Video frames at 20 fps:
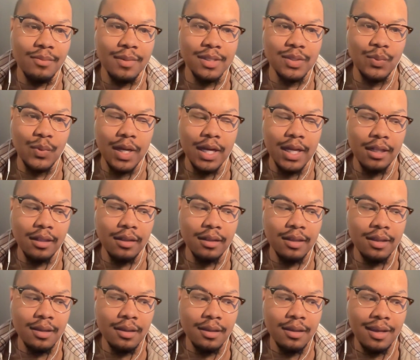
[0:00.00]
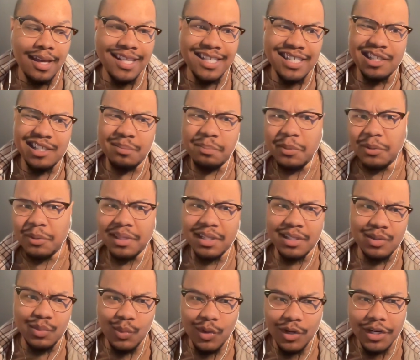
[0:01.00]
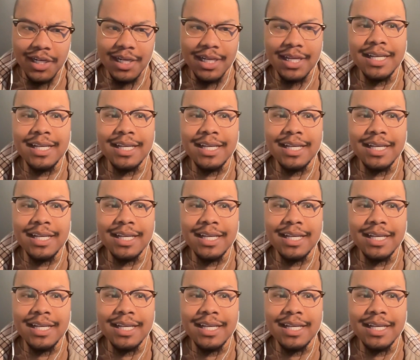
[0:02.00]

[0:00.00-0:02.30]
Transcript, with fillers: well as explore this work.